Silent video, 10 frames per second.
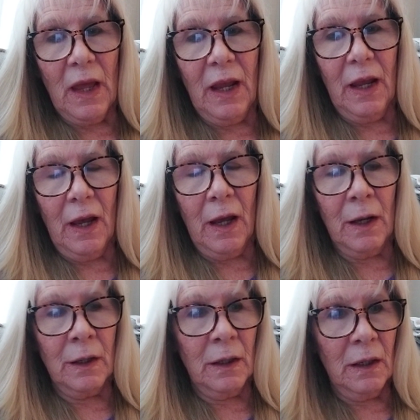
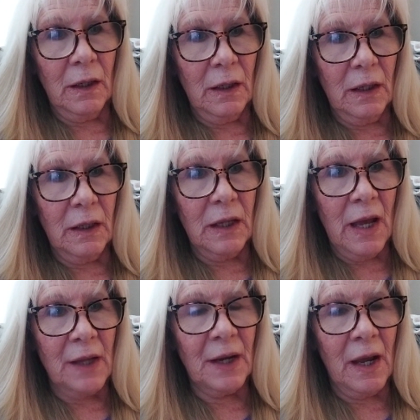And he
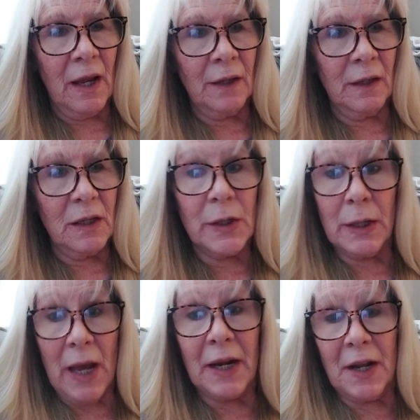had on
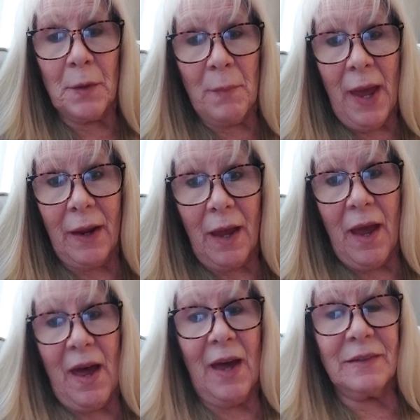a MAGA
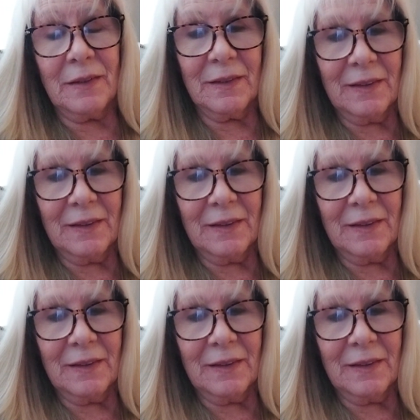hat,